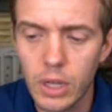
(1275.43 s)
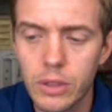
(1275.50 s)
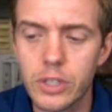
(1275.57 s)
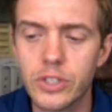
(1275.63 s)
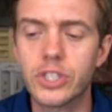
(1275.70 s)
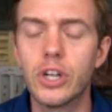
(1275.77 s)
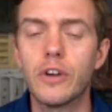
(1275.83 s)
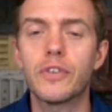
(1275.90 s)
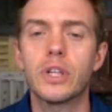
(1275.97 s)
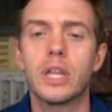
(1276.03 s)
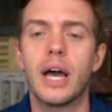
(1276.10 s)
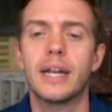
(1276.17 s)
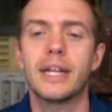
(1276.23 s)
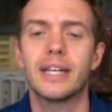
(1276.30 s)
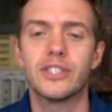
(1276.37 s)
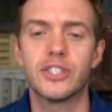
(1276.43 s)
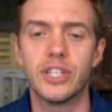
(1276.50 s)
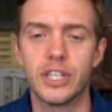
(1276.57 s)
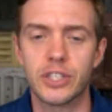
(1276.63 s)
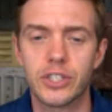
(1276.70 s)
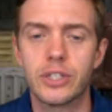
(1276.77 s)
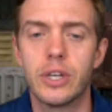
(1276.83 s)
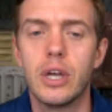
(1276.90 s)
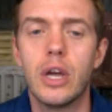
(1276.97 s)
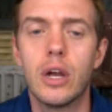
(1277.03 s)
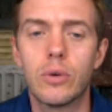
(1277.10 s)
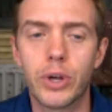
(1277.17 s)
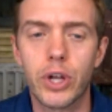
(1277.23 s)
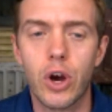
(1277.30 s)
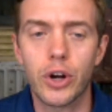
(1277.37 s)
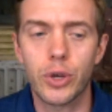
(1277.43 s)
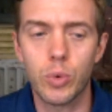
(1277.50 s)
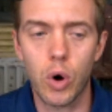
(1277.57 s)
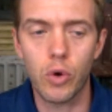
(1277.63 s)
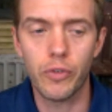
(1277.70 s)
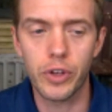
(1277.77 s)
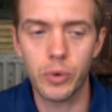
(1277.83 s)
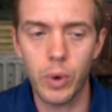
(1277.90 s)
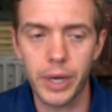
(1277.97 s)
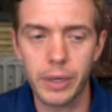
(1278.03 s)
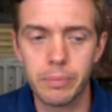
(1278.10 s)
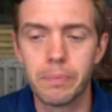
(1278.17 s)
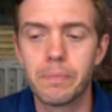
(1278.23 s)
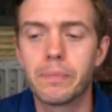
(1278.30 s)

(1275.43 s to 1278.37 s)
The silver lining is this regarding Roe v. Wade.